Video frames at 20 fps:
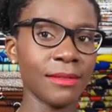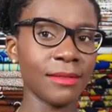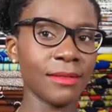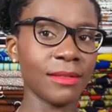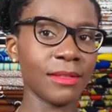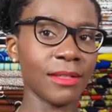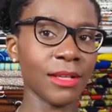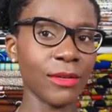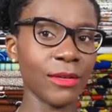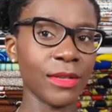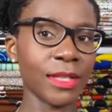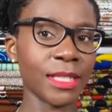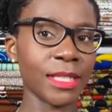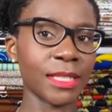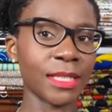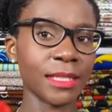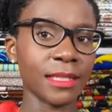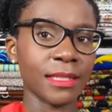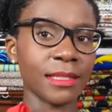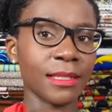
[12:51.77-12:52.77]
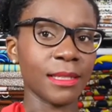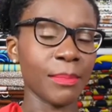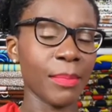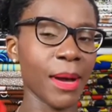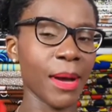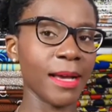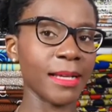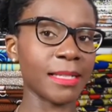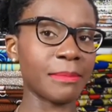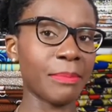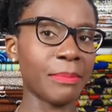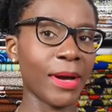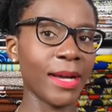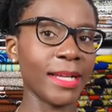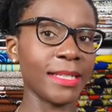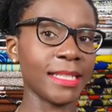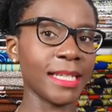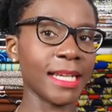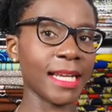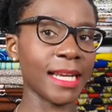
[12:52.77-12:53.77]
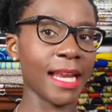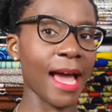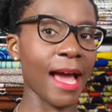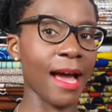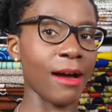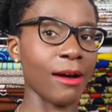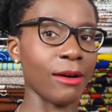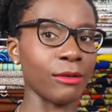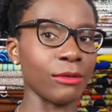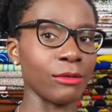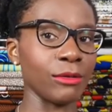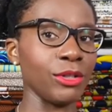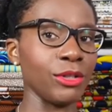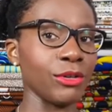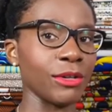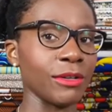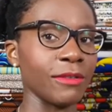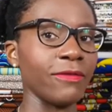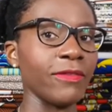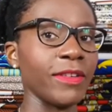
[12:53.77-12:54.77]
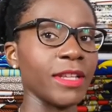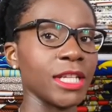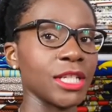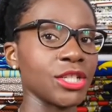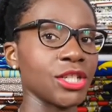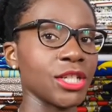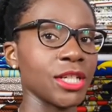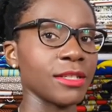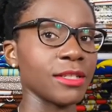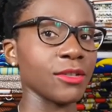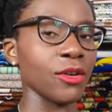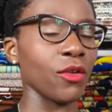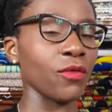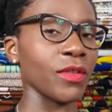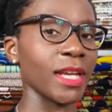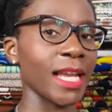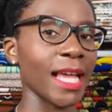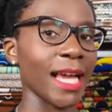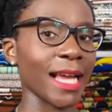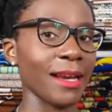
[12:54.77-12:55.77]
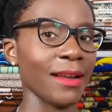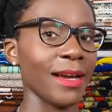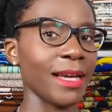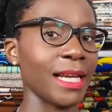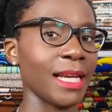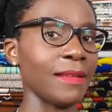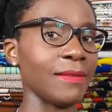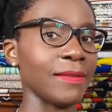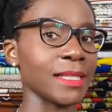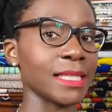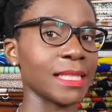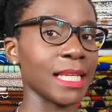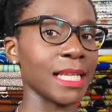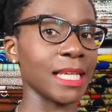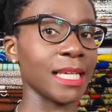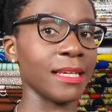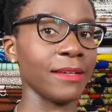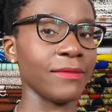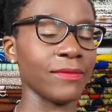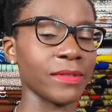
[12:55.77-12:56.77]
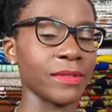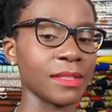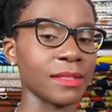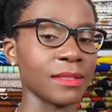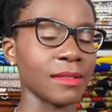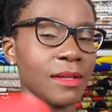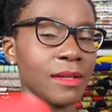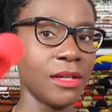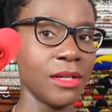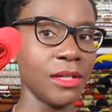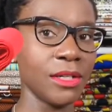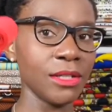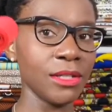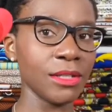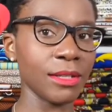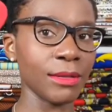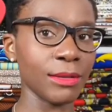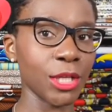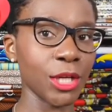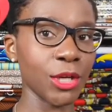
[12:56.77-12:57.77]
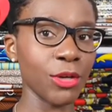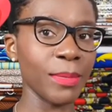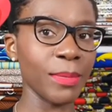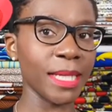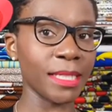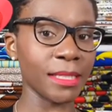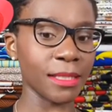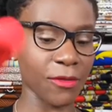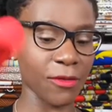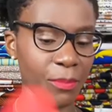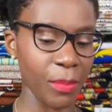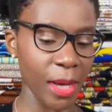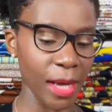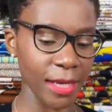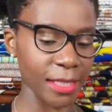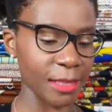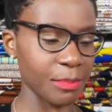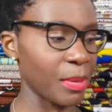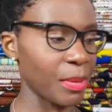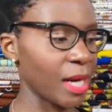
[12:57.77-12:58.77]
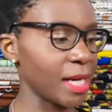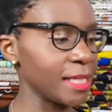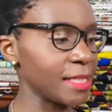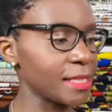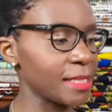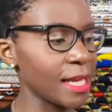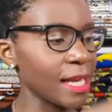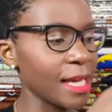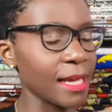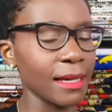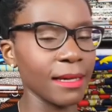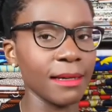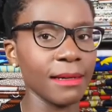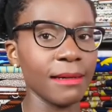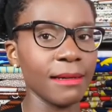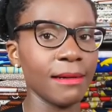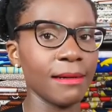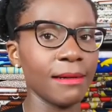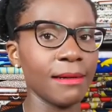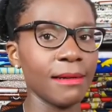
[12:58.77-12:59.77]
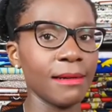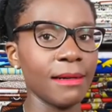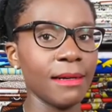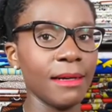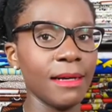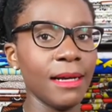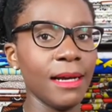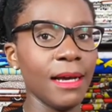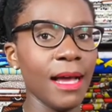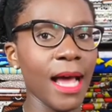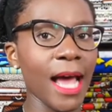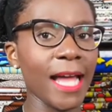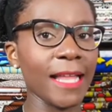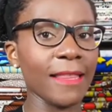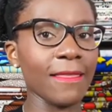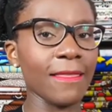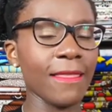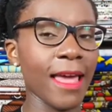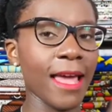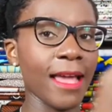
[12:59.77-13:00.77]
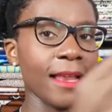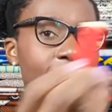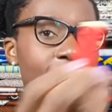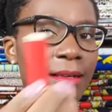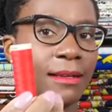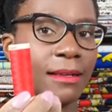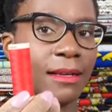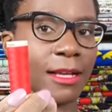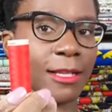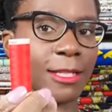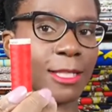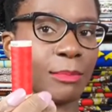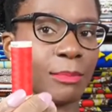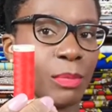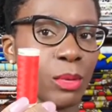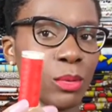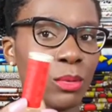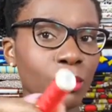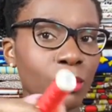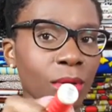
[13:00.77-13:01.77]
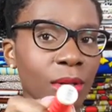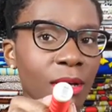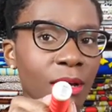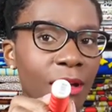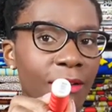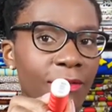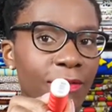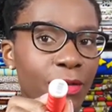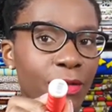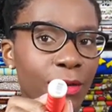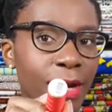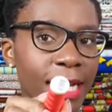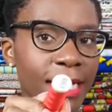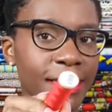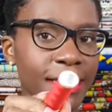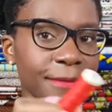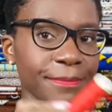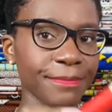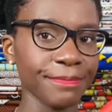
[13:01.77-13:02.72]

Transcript: so this is the bias binding and how you can finish it on the neckline and the sleeves so two meters of bias binding and then a spool of thread